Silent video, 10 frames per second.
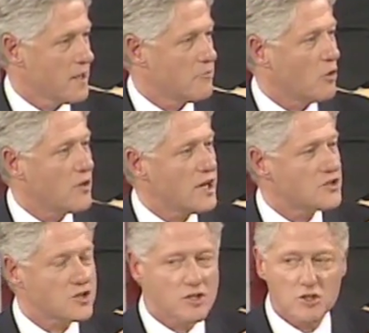But we
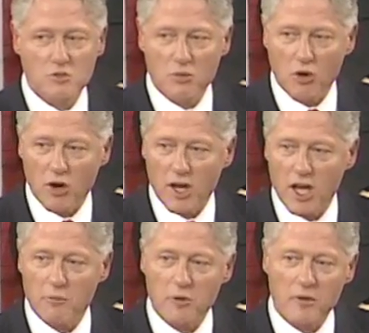should do more to
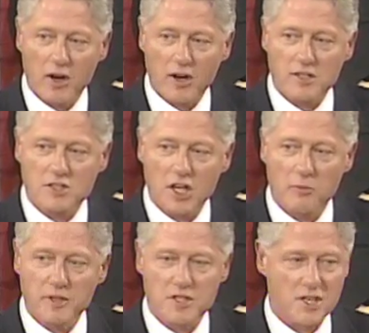help Americans
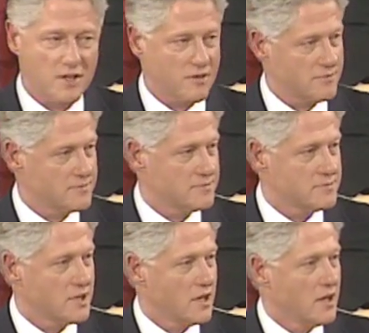help each other.
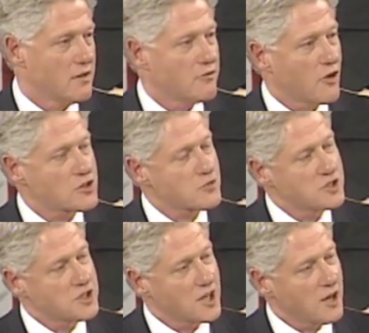First, we
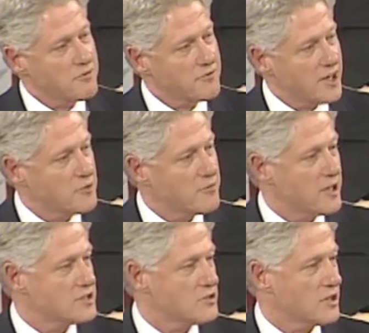should help
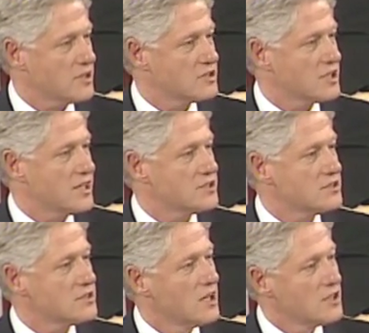faith-based
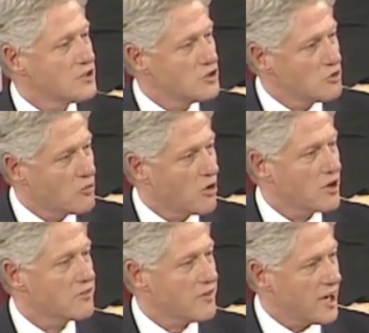organizations to do more
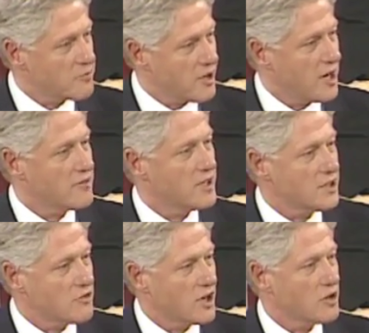to fight poverty
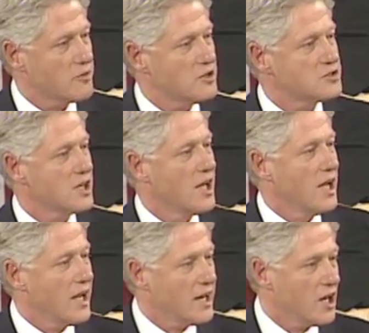and drug abuse
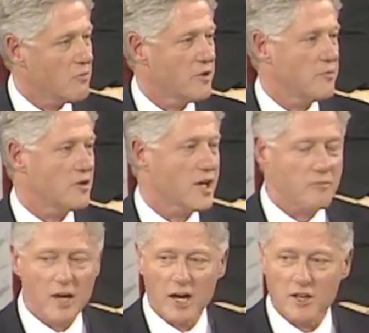and help people get
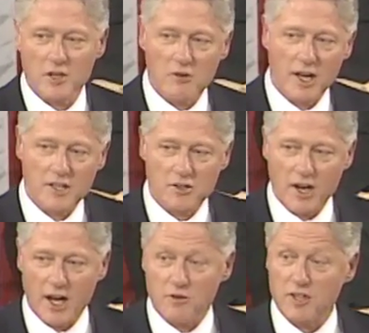back on the right
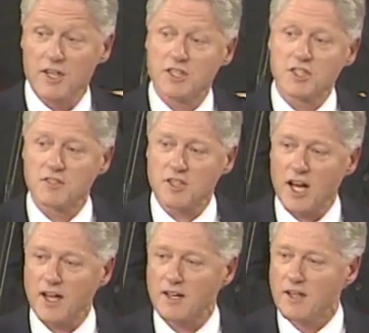track with initiatives
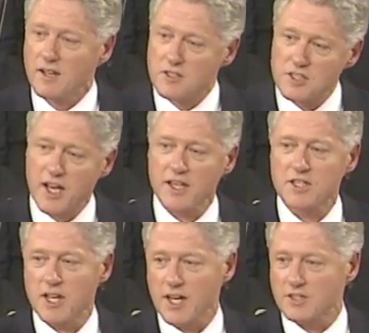like Second
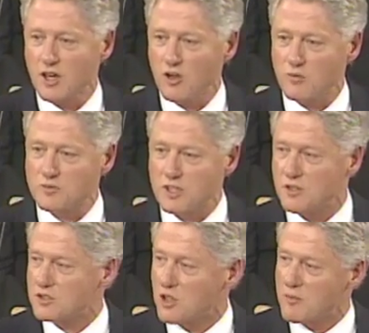Chance Homes that
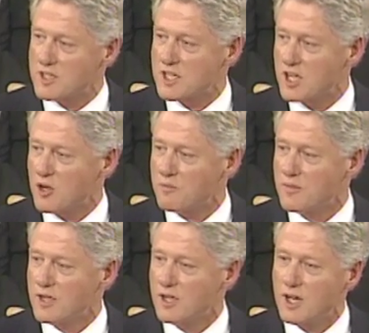do so much to help
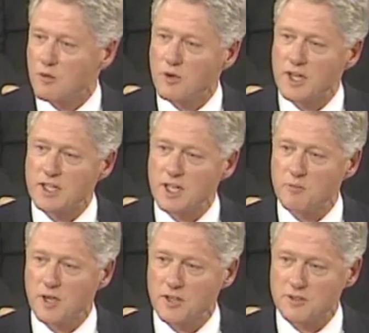unwed teen
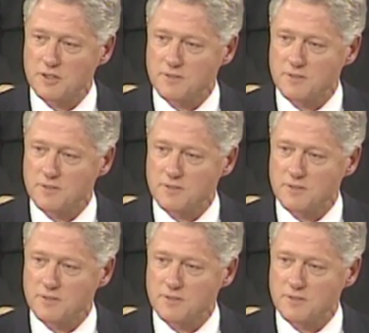mothers.